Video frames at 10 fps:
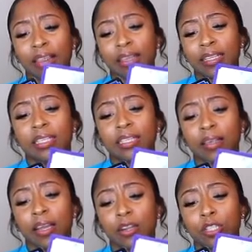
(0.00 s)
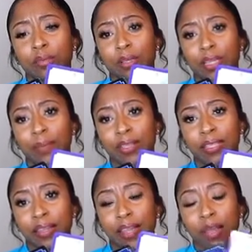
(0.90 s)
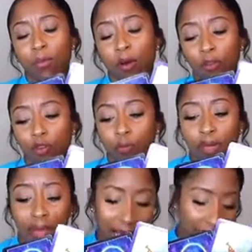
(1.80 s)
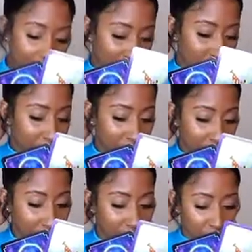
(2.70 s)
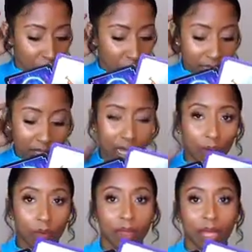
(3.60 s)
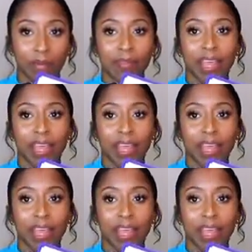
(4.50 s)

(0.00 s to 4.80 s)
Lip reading: this energy with them. It's like they want you to be happy even if it's not with them.